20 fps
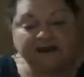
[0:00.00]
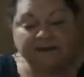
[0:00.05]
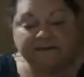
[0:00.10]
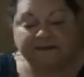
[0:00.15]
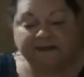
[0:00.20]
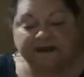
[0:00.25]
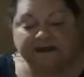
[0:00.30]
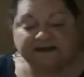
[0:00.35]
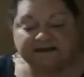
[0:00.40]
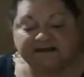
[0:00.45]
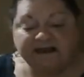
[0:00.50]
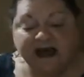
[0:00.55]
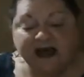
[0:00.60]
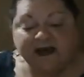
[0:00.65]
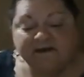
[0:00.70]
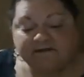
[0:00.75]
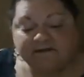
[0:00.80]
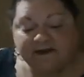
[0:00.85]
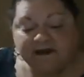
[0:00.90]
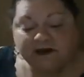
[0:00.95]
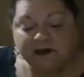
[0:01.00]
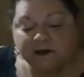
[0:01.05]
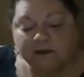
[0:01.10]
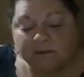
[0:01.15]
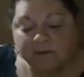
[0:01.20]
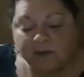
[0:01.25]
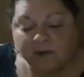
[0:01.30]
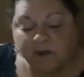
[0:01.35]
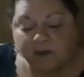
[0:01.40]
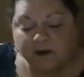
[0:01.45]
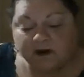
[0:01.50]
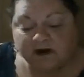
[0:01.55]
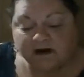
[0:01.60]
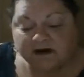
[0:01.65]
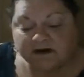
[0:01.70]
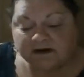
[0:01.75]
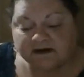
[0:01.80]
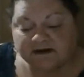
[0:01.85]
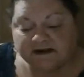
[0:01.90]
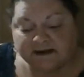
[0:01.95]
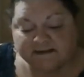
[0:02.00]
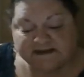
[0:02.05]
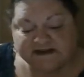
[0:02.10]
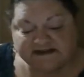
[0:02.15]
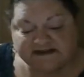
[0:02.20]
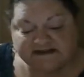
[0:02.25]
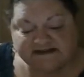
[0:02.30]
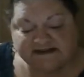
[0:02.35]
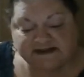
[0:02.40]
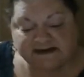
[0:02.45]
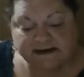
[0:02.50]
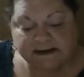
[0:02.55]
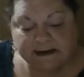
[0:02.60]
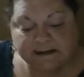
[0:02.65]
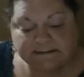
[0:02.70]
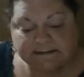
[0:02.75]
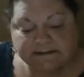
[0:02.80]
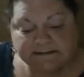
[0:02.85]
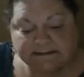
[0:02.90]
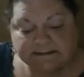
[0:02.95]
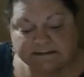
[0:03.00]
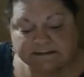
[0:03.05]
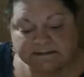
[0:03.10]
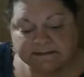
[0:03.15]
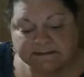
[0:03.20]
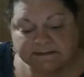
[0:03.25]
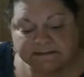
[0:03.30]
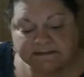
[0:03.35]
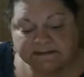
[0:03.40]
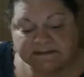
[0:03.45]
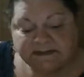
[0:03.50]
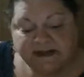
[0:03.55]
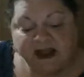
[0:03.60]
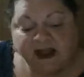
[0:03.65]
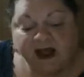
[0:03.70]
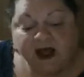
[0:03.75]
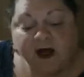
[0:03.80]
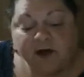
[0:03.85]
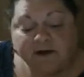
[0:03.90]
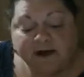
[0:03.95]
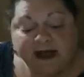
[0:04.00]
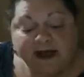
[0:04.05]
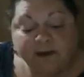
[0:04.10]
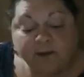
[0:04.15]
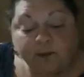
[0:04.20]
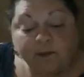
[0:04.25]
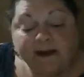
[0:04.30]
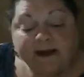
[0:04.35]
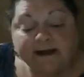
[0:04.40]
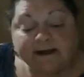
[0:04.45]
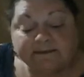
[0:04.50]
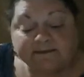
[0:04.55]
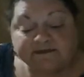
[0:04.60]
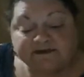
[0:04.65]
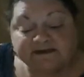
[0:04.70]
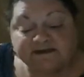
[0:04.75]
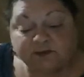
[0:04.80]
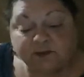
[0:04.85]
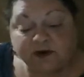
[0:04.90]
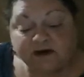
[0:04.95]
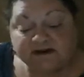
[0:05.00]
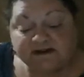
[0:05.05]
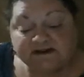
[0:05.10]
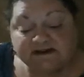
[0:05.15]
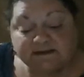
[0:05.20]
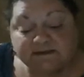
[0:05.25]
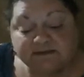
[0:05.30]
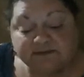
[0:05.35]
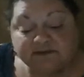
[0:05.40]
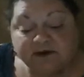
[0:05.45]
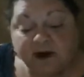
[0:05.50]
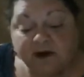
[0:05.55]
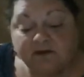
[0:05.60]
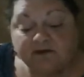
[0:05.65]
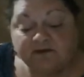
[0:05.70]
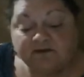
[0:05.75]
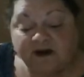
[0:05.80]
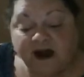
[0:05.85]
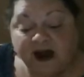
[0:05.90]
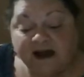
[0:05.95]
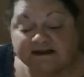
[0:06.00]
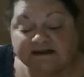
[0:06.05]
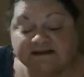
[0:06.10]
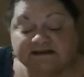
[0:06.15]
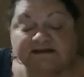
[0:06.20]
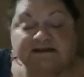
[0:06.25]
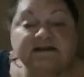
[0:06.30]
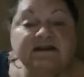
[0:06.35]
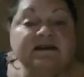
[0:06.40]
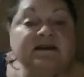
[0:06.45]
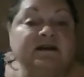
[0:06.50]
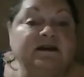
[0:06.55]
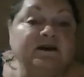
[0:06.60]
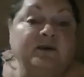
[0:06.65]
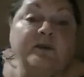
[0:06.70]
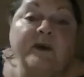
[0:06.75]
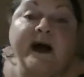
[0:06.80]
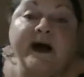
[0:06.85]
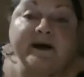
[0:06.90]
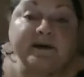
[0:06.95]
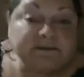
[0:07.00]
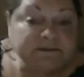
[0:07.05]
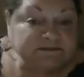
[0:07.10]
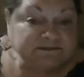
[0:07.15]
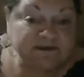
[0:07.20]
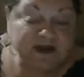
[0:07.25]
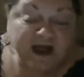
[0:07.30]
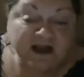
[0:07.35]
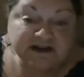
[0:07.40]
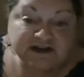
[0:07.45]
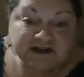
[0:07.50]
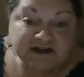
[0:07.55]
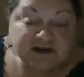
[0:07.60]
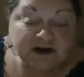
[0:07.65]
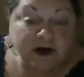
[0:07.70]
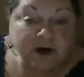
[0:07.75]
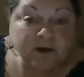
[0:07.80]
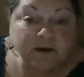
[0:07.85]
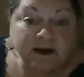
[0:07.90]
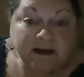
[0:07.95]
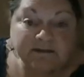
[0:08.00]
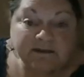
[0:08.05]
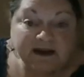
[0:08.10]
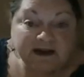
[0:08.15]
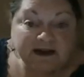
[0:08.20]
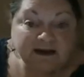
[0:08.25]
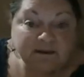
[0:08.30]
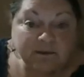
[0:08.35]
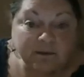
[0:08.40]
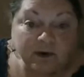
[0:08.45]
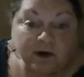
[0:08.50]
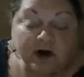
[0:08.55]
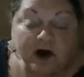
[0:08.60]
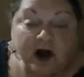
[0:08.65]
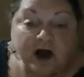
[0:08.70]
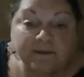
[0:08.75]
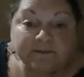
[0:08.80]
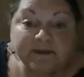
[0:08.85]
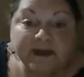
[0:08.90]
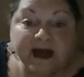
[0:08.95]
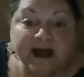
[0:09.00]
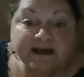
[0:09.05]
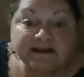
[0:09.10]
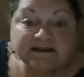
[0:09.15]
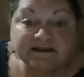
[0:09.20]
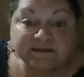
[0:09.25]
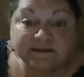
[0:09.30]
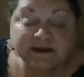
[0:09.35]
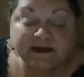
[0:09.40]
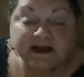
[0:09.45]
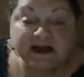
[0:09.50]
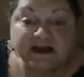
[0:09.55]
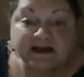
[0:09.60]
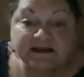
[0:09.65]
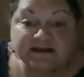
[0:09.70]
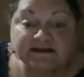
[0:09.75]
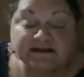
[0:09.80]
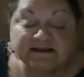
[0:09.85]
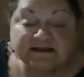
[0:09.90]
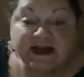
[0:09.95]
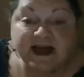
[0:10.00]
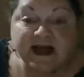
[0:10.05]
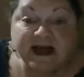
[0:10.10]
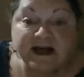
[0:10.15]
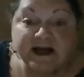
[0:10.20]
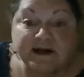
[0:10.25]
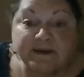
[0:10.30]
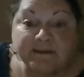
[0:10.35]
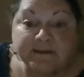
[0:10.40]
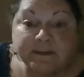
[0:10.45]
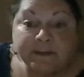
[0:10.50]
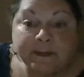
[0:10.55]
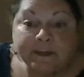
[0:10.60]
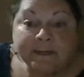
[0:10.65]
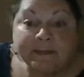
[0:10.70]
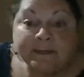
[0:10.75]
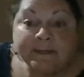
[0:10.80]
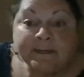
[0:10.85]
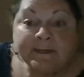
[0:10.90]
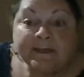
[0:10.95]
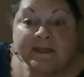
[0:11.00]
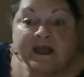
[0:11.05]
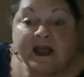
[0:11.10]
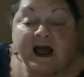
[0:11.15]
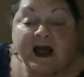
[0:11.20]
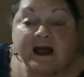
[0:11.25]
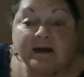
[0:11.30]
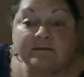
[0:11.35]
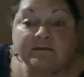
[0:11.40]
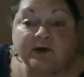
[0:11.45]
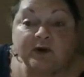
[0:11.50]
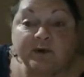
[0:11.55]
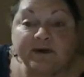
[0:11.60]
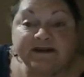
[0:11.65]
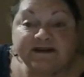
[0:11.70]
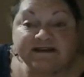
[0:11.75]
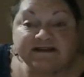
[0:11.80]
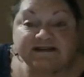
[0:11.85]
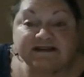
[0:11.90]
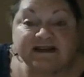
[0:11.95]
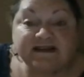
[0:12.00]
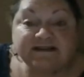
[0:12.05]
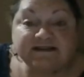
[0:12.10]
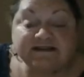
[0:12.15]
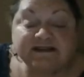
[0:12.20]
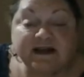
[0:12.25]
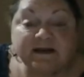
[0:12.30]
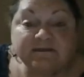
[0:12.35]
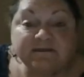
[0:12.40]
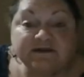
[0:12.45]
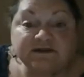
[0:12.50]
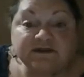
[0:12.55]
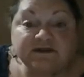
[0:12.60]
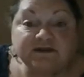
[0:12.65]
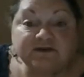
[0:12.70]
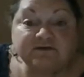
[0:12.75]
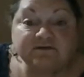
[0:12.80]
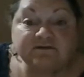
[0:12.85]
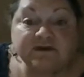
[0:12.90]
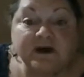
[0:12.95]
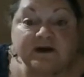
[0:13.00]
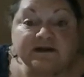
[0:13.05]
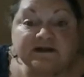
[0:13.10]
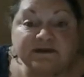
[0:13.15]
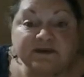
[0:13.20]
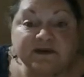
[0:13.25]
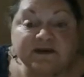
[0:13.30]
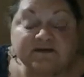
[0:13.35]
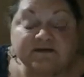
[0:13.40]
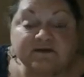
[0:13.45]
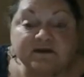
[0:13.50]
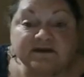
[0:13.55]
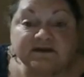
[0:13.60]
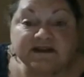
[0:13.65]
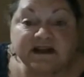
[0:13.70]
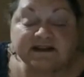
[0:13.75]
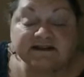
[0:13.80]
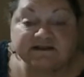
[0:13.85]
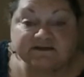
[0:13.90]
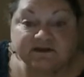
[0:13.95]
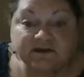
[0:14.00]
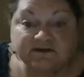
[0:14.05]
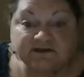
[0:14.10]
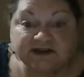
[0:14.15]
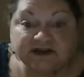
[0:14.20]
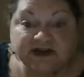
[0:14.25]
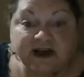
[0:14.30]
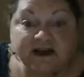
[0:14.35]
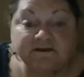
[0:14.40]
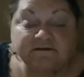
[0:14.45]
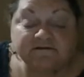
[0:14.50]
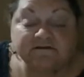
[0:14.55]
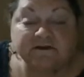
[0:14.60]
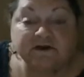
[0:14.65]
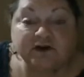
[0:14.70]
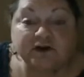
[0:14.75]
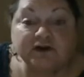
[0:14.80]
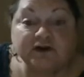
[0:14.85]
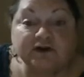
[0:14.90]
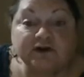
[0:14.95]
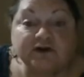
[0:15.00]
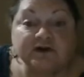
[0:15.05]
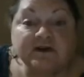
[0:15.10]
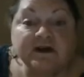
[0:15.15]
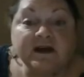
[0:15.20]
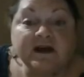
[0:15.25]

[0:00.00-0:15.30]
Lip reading: because I have a little more. Let me see. Okay, whips, works in progress. Well, as you know, I'm making more hot pads because I'm going to send some to Rose with Rose Likes Crochet for her